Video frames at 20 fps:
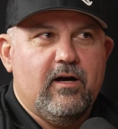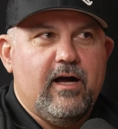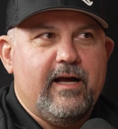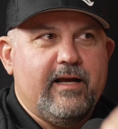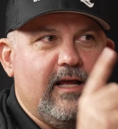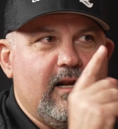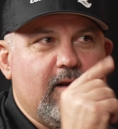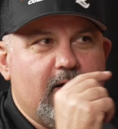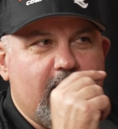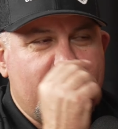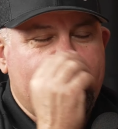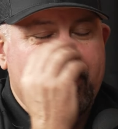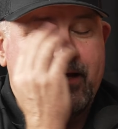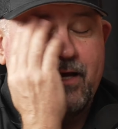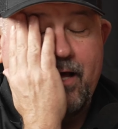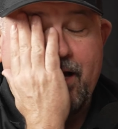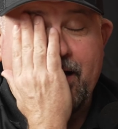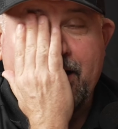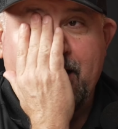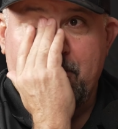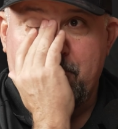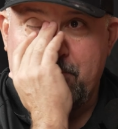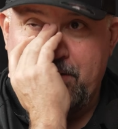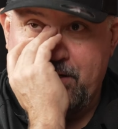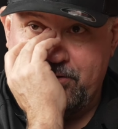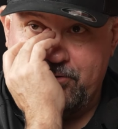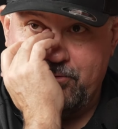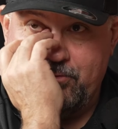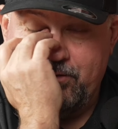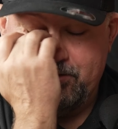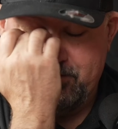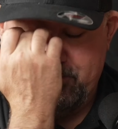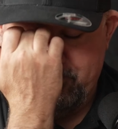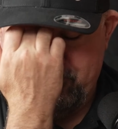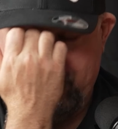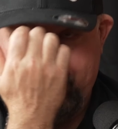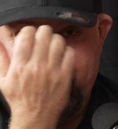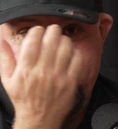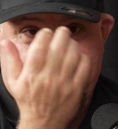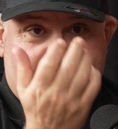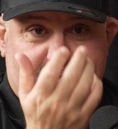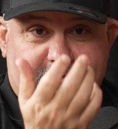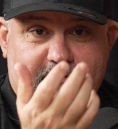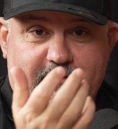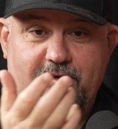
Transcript: I got, a, I got I got a better question for you.